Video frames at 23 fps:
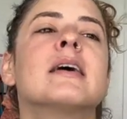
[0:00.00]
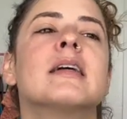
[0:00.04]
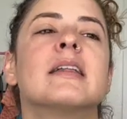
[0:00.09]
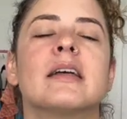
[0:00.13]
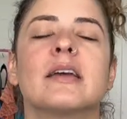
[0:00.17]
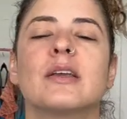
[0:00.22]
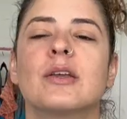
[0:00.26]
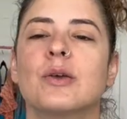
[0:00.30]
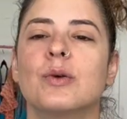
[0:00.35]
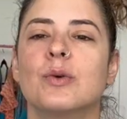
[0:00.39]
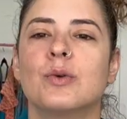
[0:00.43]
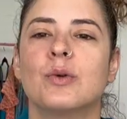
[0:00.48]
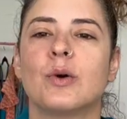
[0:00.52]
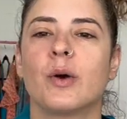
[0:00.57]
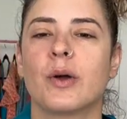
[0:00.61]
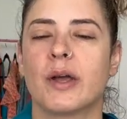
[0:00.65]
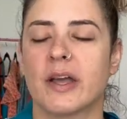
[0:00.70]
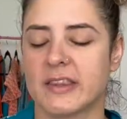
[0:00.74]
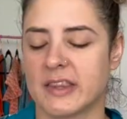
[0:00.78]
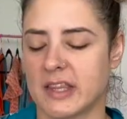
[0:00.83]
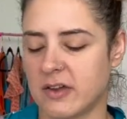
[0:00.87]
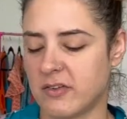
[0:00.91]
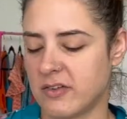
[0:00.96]
Like you don't
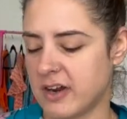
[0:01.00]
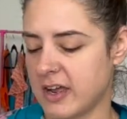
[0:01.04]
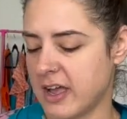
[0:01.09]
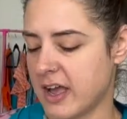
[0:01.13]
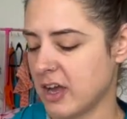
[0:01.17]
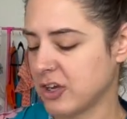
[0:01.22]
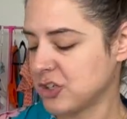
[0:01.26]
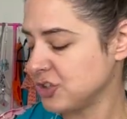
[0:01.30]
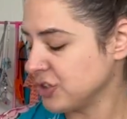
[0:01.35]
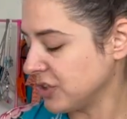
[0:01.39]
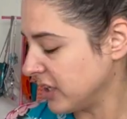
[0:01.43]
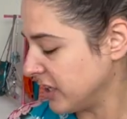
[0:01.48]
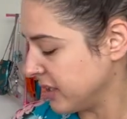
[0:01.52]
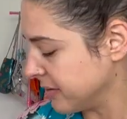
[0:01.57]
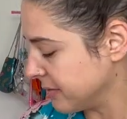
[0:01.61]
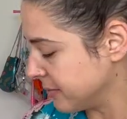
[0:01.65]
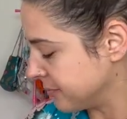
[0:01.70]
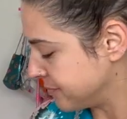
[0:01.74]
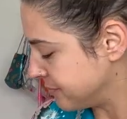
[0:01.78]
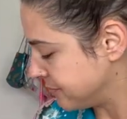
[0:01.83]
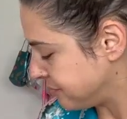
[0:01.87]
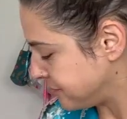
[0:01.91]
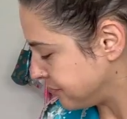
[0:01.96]
get that
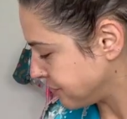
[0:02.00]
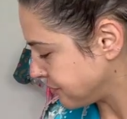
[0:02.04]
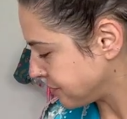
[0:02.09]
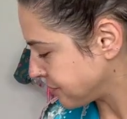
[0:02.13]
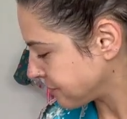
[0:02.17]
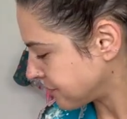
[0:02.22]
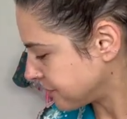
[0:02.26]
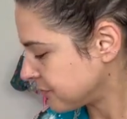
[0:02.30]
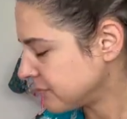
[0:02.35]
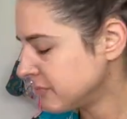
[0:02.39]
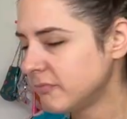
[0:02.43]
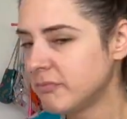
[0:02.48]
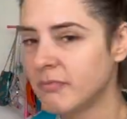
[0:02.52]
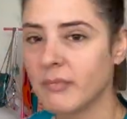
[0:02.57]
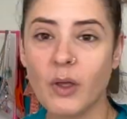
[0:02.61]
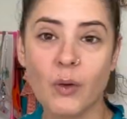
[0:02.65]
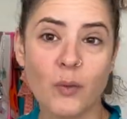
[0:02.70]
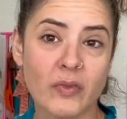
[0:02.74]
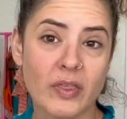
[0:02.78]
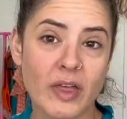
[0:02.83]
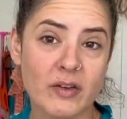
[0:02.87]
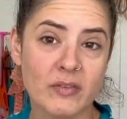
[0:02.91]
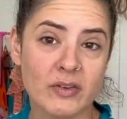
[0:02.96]
reaction
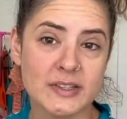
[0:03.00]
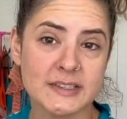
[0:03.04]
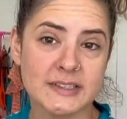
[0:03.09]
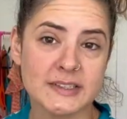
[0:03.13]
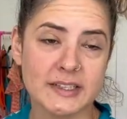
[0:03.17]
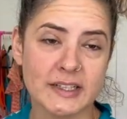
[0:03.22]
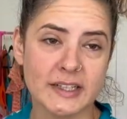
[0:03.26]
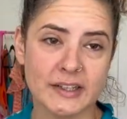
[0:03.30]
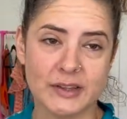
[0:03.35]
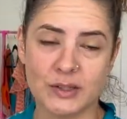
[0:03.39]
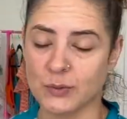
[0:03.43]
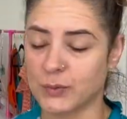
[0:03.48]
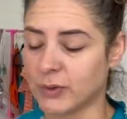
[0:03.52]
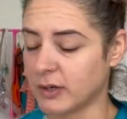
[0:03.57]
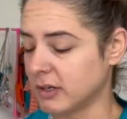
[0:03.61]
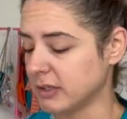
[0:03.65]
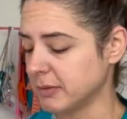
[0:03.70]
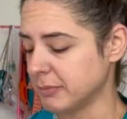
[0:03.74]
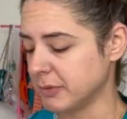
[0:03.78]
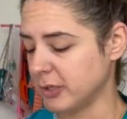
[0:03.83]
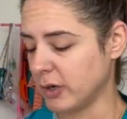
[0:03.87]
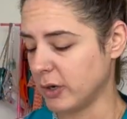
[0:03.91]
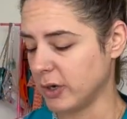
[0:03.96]
every city in the
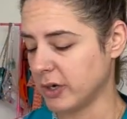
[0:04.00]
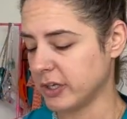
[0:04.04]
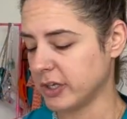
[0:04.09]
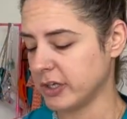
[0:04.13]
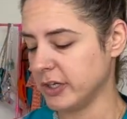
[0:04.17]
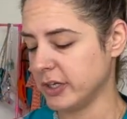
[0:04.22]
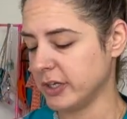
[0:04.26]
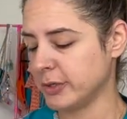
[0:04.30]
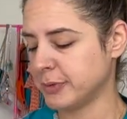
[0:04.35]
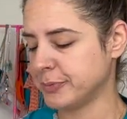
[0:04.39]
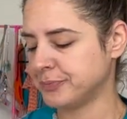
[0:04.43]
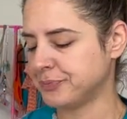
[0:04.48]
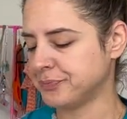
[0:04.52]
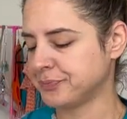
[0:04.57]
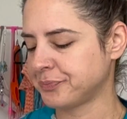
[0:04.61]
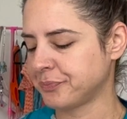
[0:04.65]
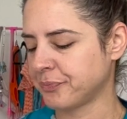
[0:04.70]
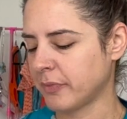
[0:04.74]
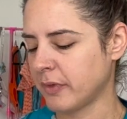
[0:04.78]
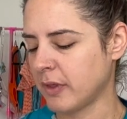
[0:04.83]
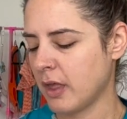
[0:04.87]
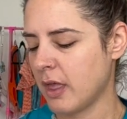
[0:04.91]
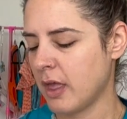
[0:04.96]
world. New York, you do.
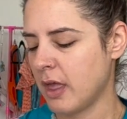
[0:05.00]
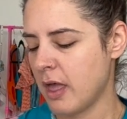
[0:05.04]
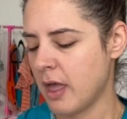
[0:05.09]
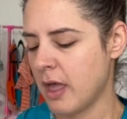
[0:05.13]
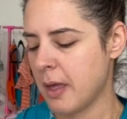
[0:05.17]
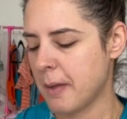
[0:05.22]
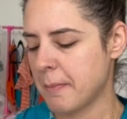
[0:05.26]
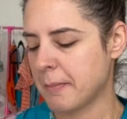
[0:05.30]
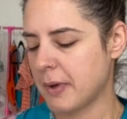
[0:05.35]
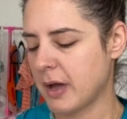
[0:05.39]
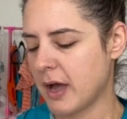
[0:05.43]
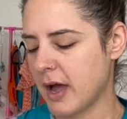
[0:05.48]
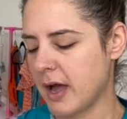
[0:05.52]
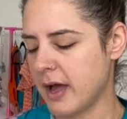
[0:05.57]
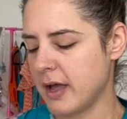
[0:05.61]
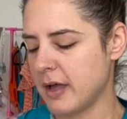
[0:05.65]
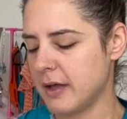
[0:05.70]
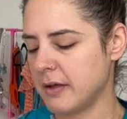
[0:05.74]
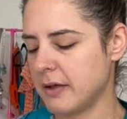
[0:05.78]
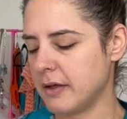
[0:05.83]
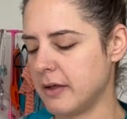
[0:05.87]
But